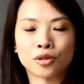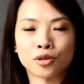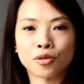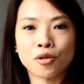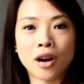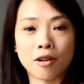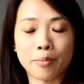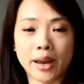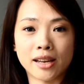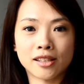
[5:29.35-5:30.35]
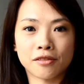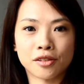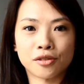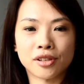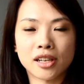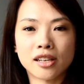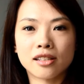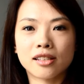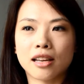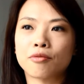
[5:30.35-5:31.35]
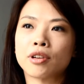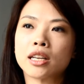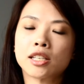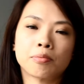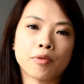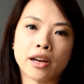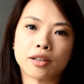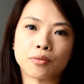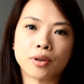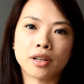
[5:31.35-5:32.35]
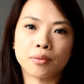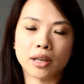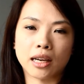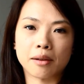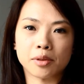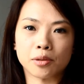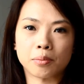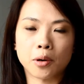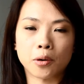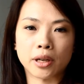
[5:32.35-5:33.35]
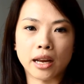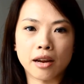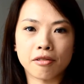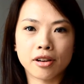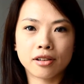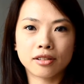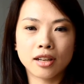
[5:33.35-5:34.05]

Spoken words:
to grow our base of students and really spread the word when it comes to pole and aerial.